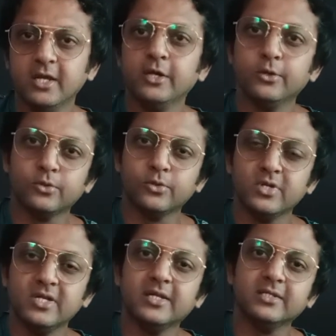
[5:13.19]
You don't
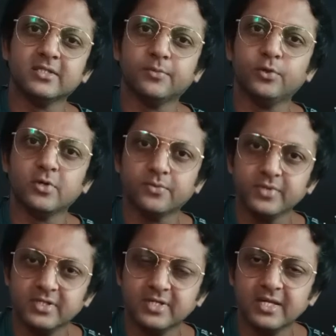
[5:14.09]
need any support
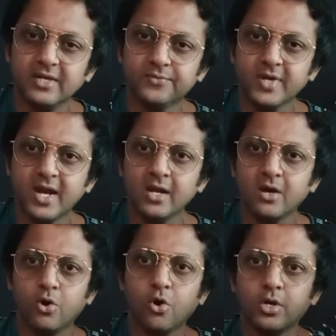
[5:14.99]
of either left hand
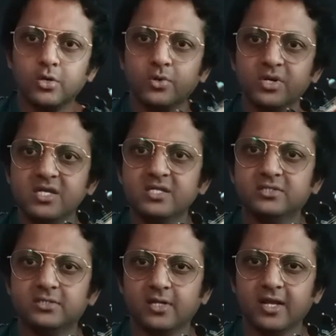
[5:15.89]
or your
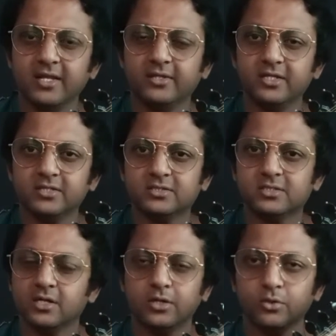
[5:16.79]
knees like
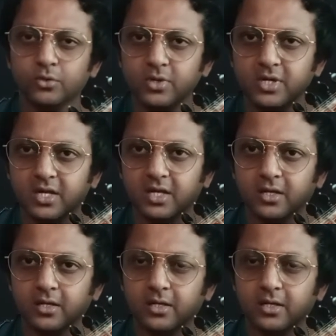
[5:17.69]
this. You don't need it.